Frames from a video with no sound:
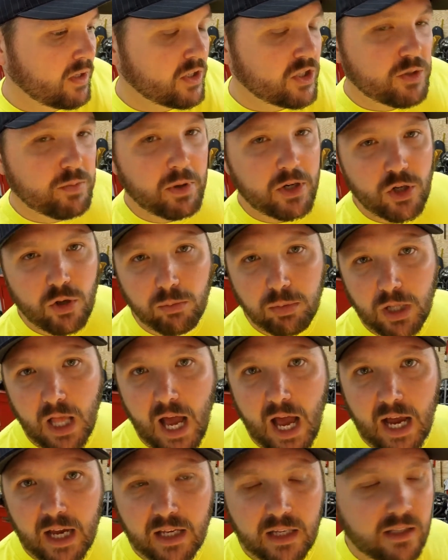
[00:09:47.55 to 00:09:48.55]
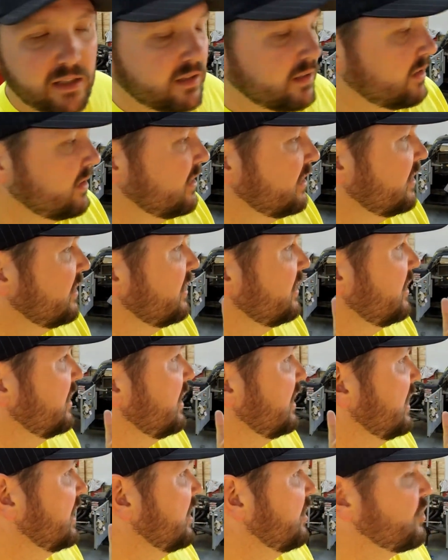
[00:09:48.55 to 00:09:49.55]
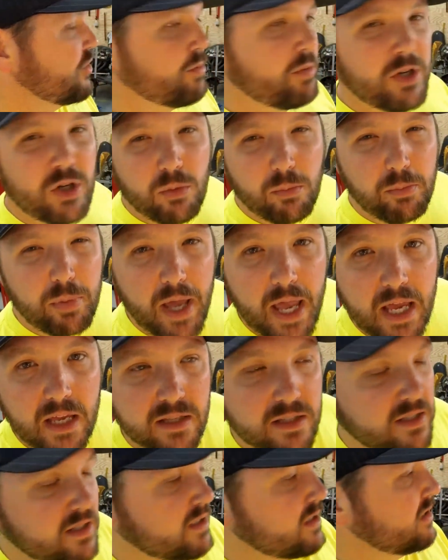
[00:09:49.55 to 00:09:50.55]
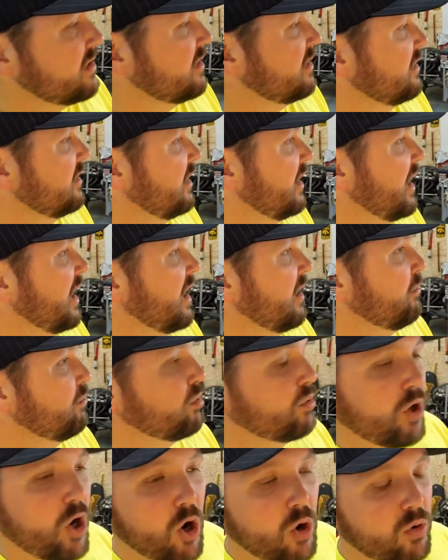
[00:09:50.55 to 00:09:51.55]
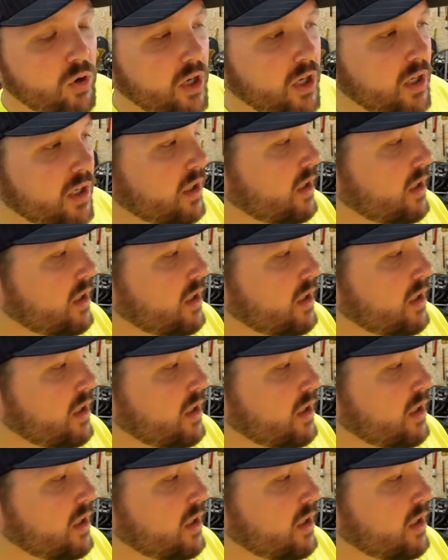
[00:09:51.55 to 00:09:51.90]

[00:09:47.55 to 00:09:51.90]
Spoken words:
spindle block or spindle base broke.